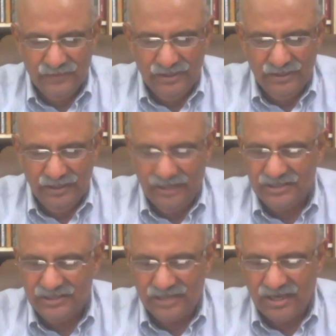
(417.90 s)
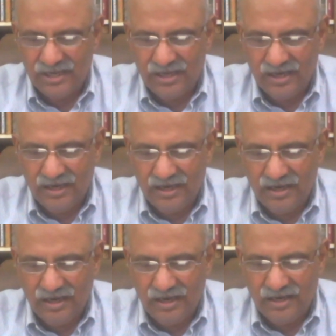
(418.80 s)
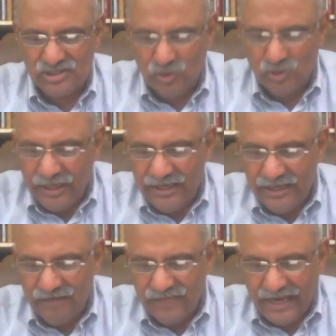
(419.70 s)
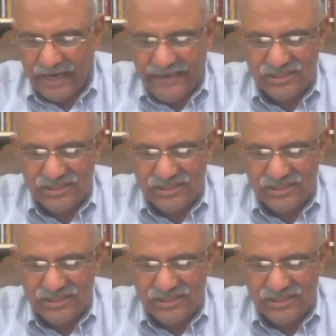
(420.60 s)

It is the custodian of the rights of